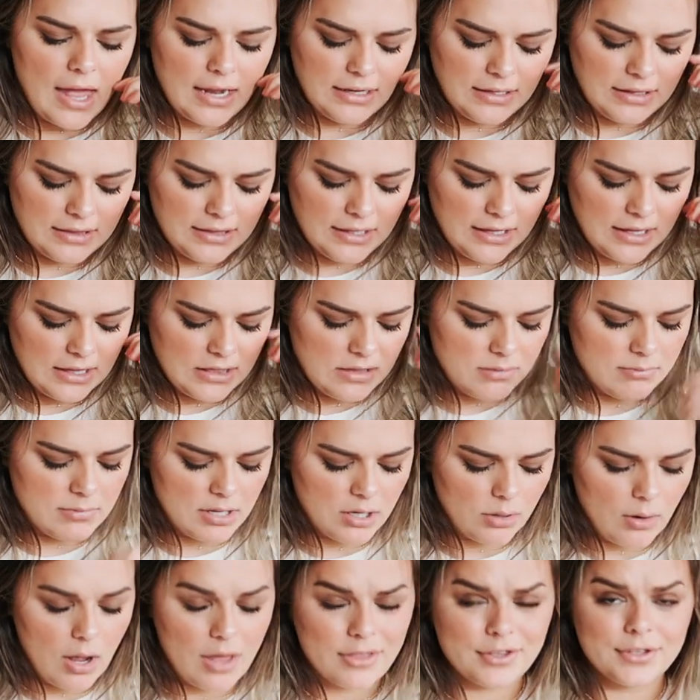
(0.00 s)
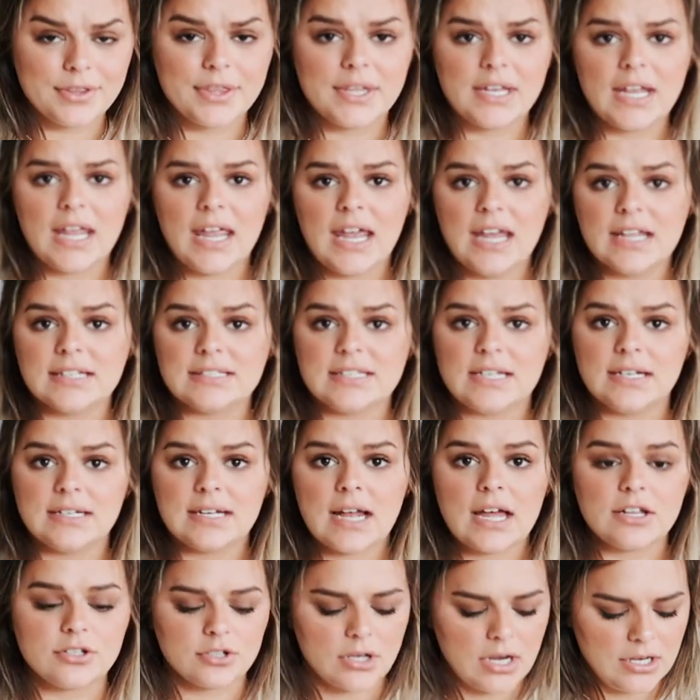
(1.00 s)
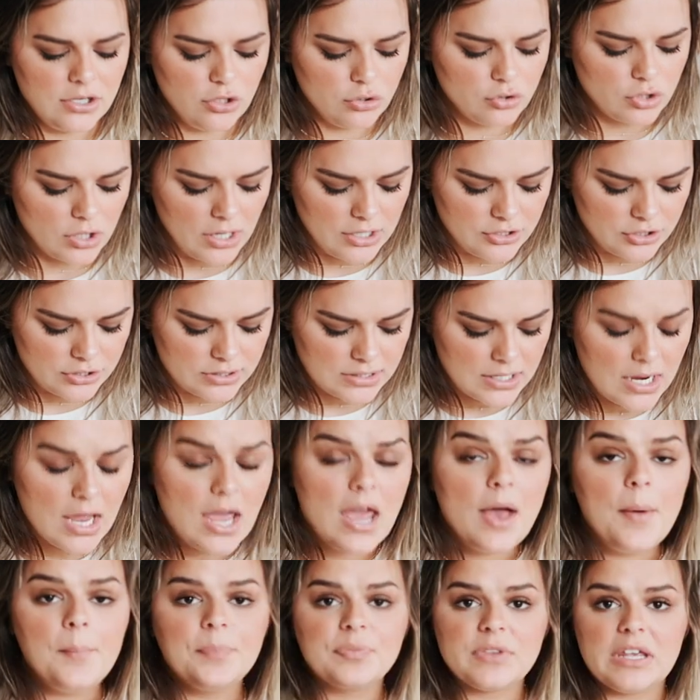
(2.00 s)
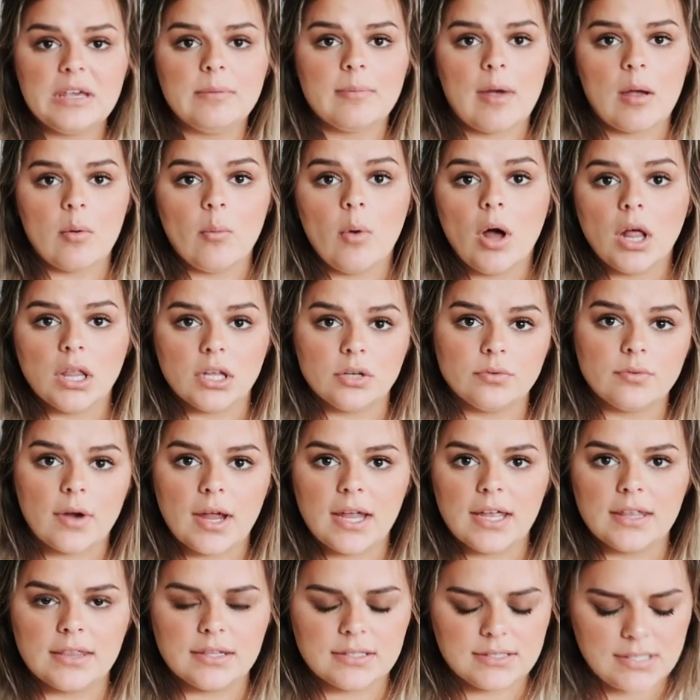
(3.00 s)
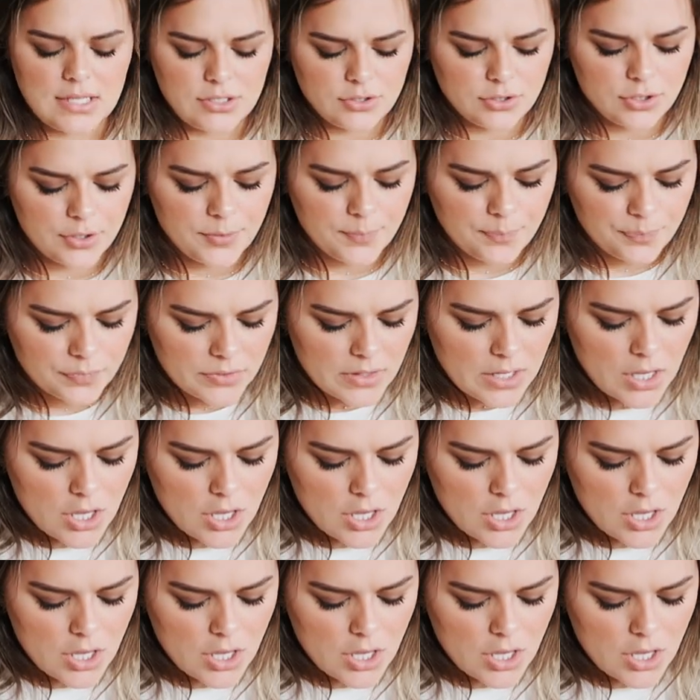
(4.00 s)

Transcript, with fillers: anything in the middle other than a hand sanitizer and usually I just keep my wallet right in the center.